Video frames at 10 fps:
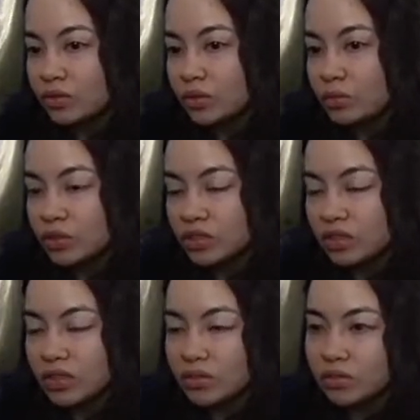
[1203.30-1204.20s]
We want
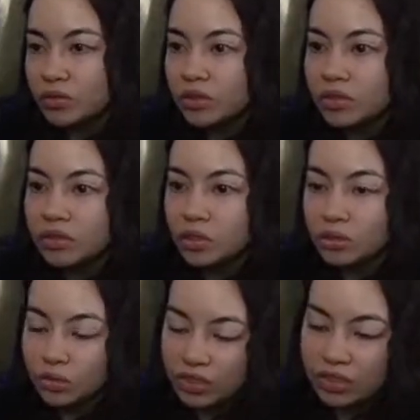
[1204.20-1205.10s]
to go for
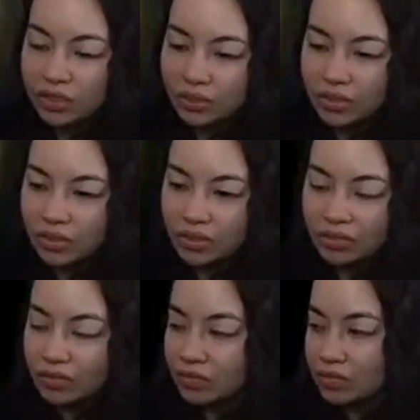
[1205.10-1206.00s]
tree turn
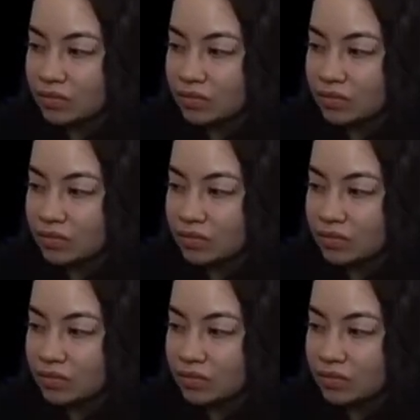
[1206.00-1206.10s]
in.